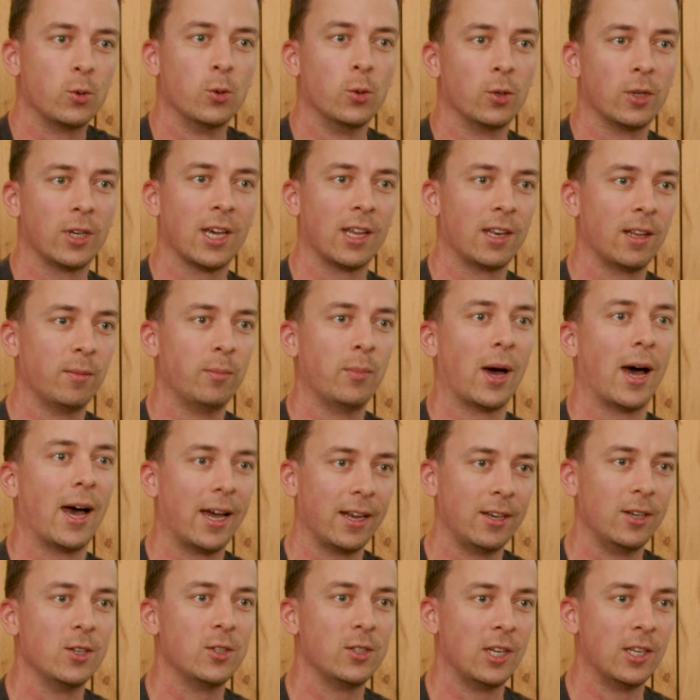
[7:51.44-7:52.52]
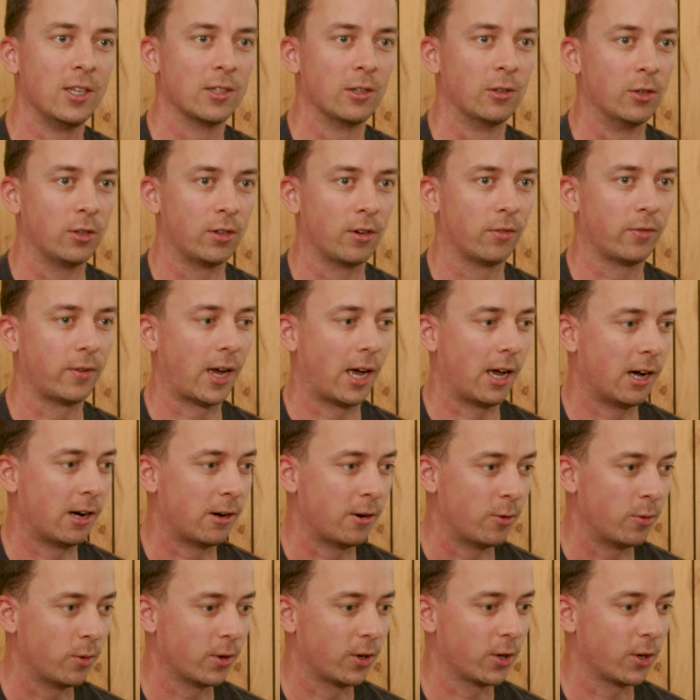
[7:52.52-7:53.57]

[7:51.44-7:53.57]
cool to get a behind-the-scenes look of how